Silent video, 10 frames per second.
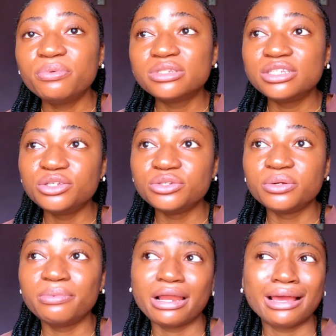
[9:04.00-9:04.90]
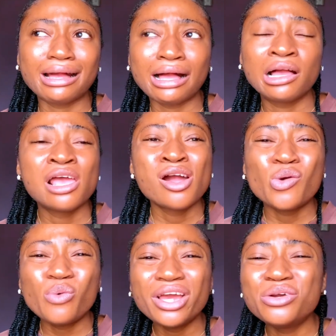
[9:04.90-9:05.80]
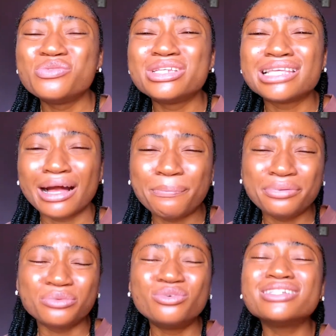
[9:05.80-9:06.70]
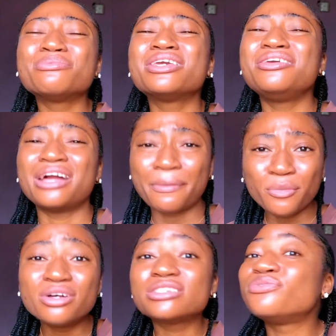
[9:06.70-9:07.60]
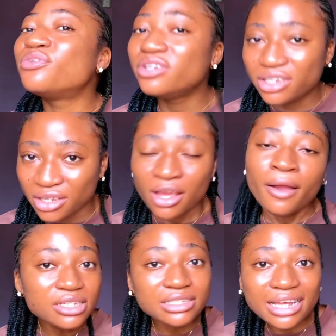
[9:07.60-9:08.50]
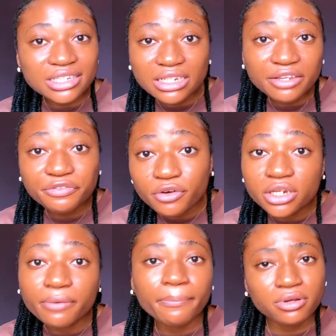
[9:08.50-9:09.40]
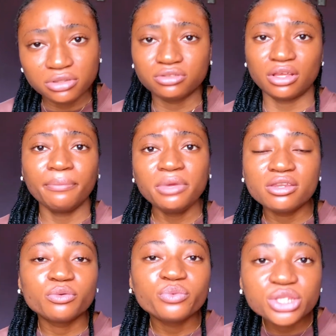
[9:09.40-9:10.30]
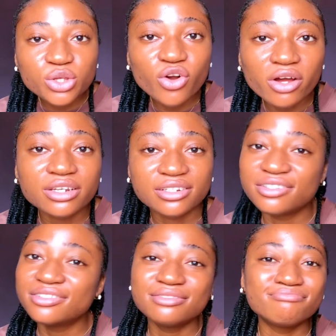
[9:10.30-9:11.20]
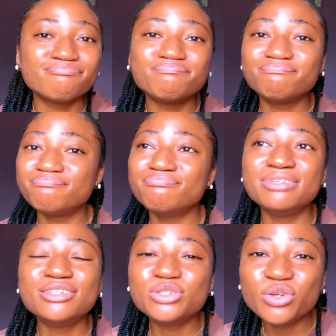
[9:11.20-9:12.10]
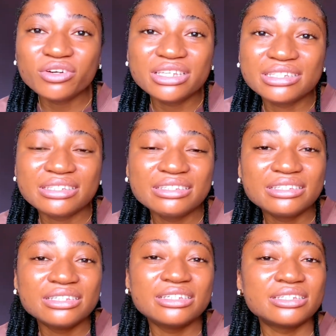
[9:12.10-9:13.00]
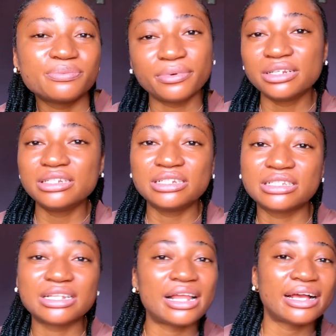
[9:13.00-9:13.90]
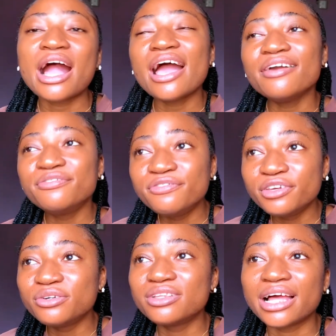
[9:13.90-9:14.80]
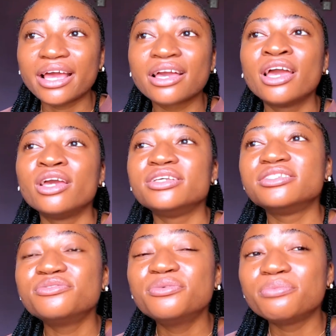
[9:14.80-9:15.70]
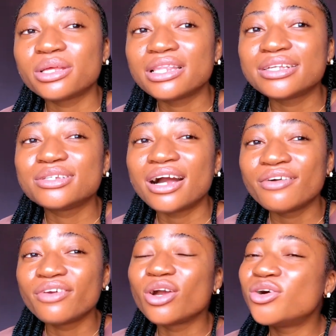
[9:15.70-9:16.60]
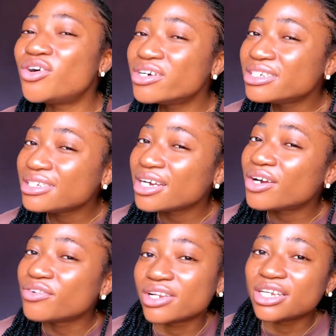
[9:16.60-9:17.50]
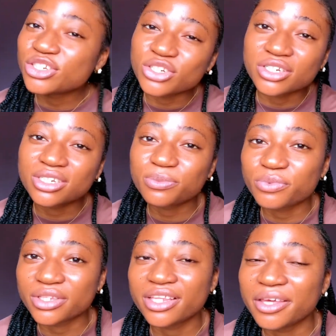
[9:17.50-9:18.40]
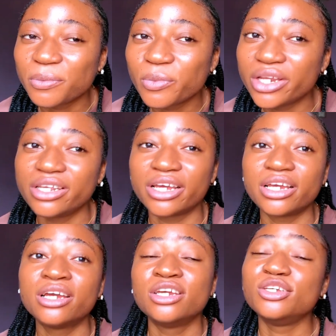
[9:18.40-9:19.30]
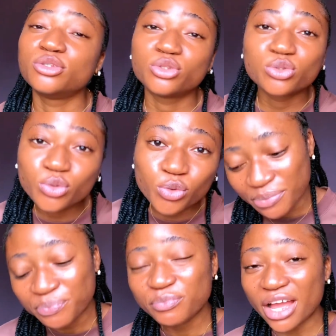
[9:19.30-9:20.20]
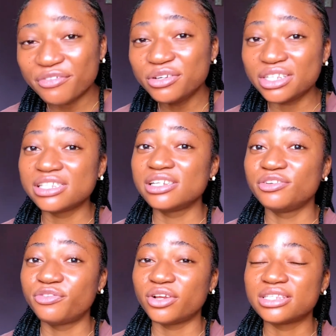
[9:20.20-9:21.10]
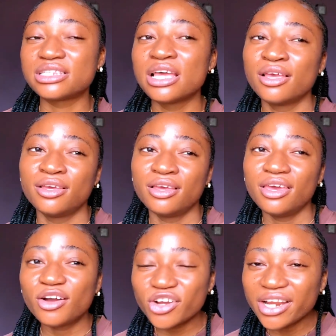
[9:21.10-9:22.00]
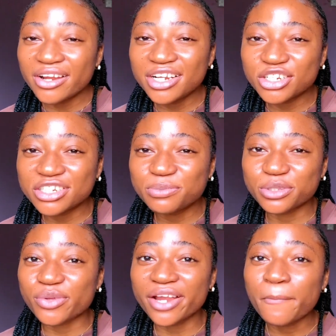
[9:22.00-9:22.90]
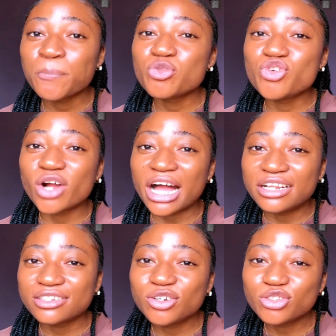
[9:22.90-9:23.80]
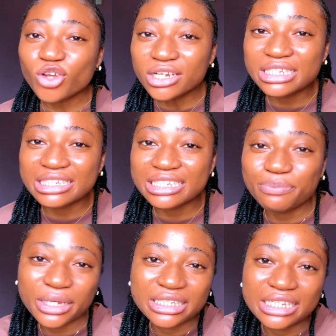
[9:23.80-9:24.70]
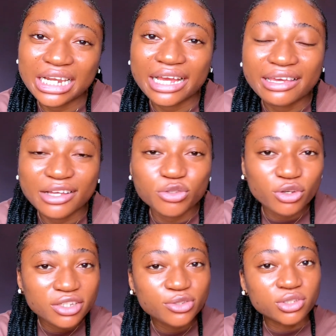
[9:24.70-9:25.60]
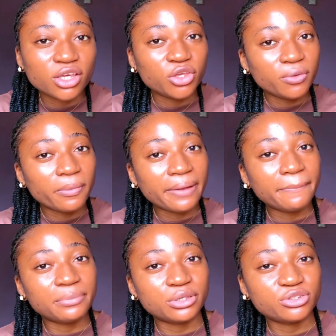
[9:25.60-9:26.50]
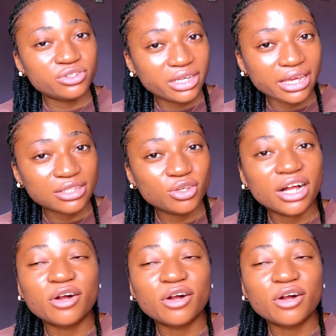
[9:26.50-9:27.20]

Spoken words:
see you, they'll be like, why are you always happy? What's making you happy? What's funny? It's actually funny, but I mean, with God, His yoke is easy, His burden is light. I feel like it's even better to have a cordial relationship with Him when you're in school. I feel there's a difference. A cordial relationship is when you can talk to this person like you're talking to a human being. You can